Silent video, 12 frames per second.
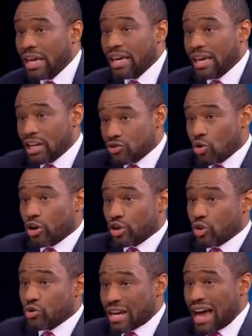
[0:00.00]
Israel
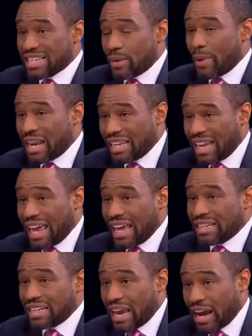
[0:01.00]
controls Gaza by
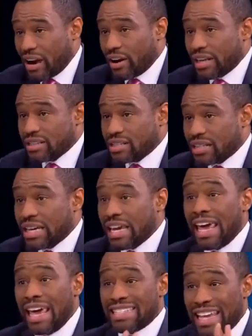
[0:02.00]
land, air, and sea.
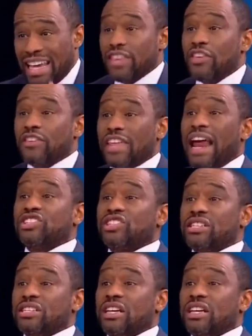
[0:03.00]
Is anything that I just